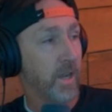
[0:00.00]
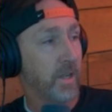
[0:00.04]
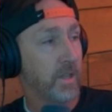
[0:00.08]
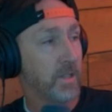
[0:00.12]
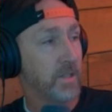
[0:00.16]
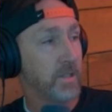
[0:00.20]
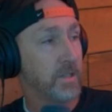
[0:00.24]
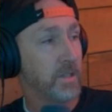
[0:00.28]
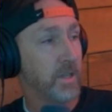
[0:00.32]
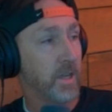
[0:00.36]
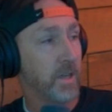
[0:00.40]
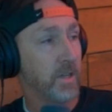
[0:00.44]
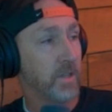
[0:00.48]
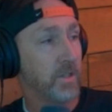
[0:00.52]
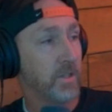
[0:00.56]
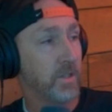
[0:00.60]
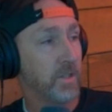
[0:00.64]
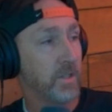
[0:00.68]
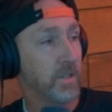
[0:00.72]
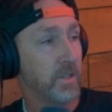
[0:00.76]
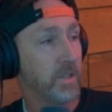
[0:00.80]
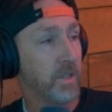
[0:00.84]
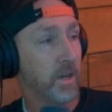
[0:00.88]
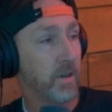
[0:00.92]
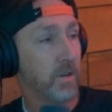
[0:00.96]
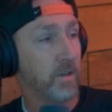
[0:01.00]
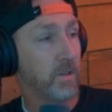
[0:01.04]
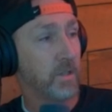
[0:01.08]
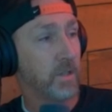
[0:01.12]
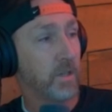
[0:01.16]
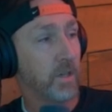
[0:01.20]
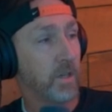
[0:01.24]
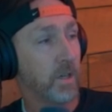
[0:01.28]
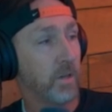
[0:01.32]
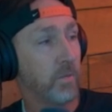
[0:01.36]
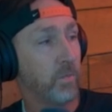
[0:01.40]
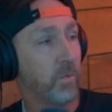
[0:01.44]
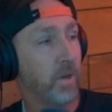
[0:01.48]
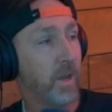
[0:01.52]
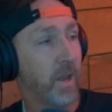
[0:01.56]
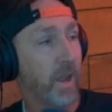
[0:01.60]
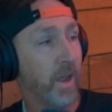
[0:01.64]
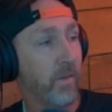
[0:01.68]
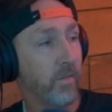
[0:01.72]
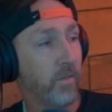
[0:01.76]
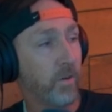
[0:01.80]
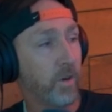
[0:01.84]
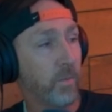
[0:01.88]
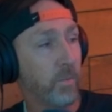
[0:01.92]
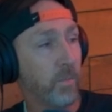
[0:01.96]
Sanctioned Secretary.
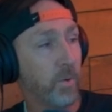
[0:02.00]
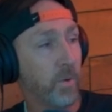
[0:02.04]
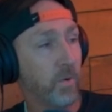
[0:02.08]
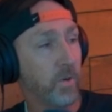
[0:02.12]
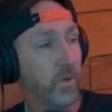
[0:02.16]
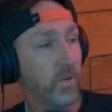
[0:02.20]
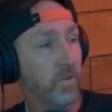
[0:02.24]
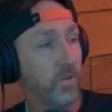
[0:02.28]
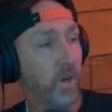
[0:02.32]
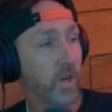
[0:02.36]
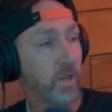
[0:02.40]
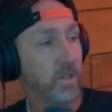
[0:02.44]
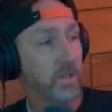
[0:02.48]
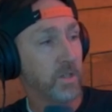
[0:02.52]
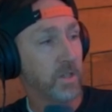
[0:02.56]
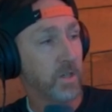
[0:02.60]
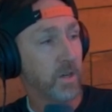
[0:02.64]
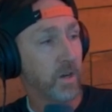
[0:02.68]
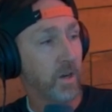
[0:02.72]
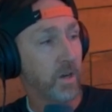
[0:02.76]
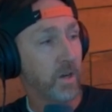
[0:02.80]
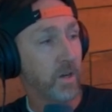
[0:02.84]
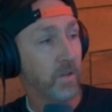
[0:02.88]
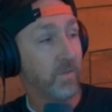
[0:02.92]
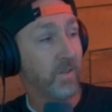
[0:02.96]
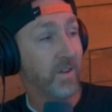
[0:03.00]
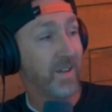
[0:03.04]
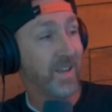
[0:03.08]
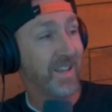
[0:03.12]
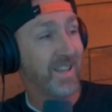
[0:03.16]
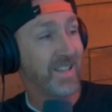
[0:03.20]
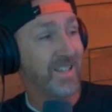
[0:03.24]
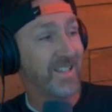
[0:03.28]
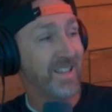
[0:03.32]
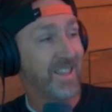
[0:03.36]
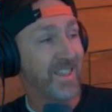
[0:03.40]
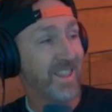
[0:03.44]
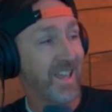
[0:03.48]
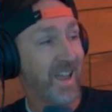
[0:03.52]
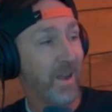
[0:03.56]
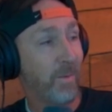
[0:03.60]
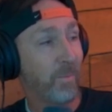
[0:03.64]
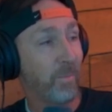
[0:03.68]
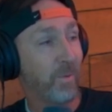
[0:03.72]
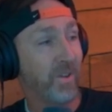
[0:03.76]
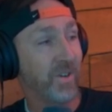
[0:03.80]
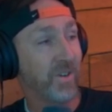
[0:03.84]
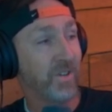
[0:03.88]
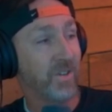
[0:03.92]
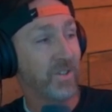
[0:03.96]
Whenever an opponent draws a card, if it isn't that
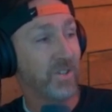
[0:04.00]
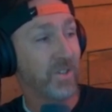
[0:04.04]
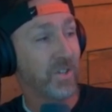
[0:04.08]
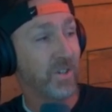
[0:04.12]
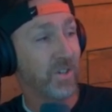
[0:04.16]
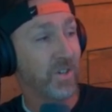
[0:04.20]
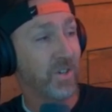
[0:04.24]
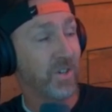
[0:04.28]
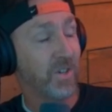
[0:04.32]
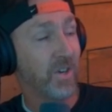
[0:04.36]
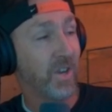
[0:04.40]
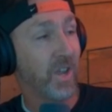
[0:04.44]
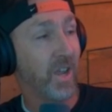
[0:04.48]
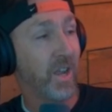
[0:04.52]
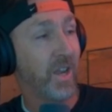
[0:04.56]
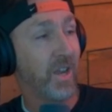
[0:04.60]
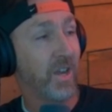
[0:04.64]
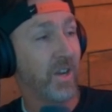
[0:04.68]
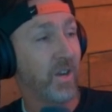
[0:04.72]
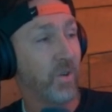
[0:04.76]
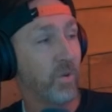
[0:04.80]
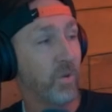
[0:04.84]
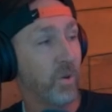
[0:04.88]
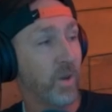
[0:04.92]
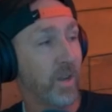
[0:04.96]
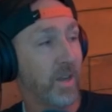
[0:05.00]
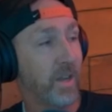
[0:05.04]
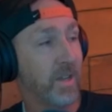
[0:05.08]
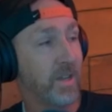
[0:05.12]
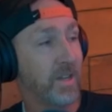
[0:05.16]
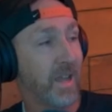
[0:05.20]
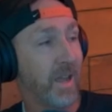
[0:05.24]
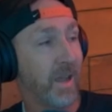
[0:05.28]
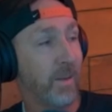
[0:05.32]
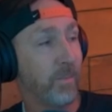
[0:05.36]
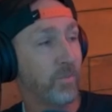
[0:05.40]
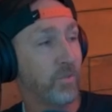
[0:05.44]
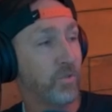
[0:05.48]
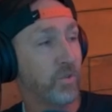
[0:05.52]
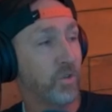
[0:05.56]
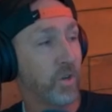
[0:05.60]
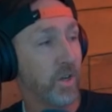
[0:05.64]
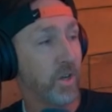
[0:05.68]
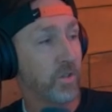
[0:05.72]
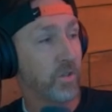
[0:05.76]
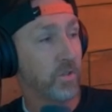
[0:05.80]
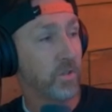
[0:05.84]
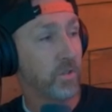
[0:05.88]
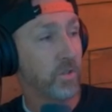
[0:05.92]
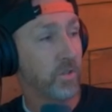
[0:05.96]
player's turn, create a tap
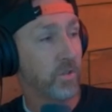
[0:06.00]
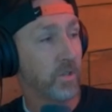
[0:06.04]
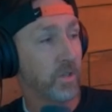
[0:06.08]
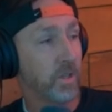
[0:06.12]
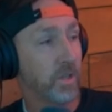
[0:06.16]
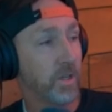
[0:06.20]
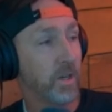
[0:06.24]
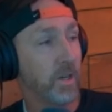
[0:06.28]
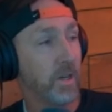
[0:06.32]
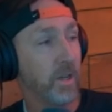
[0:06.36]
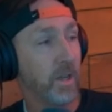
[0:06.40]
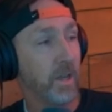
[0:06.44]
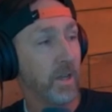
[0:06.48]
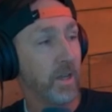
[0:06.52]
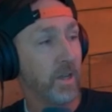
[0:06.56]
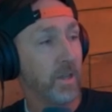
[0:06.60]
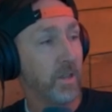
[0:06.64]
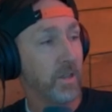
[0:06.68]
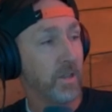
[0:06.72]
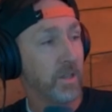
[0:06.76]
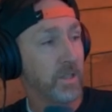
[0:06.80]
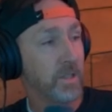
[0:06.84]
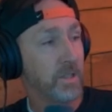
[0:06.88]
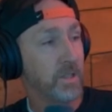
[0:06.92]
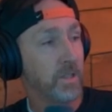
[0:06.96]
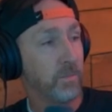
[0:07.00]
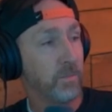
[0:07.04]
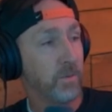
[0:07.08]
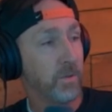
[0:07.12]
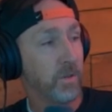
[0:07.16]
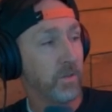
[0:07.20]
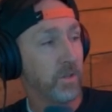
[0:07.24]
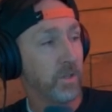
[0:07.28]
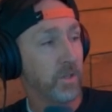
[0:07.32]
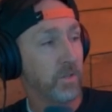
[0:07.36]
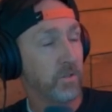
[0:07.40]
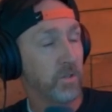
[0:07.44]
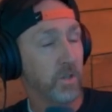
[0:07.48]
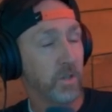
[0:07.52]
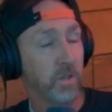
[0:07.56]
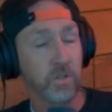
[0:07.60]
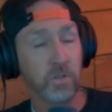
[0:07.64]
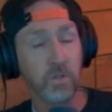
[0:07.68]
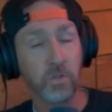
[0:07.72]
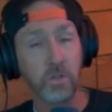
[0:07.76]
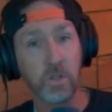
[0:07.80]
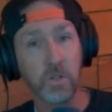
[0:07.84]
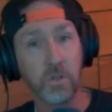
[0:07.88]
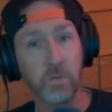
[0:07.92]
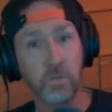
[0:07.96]
treasure token. This ability triggers
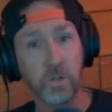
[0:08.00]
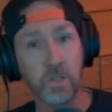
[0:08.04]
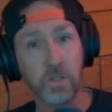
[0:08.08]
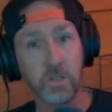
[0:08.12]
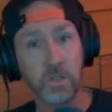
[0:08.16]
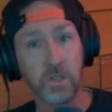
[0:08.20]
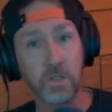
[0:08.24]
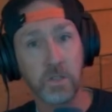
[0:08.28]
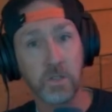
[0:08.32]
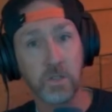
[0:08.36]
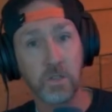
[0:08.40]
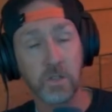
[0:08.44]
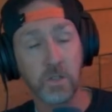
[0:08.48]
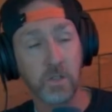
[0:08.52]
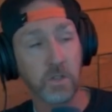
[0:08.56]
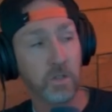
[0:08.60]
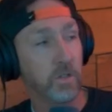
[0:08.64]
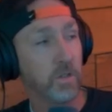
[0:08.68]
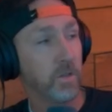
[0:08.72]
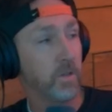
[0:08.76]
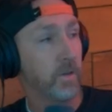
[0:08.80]
only once each turn.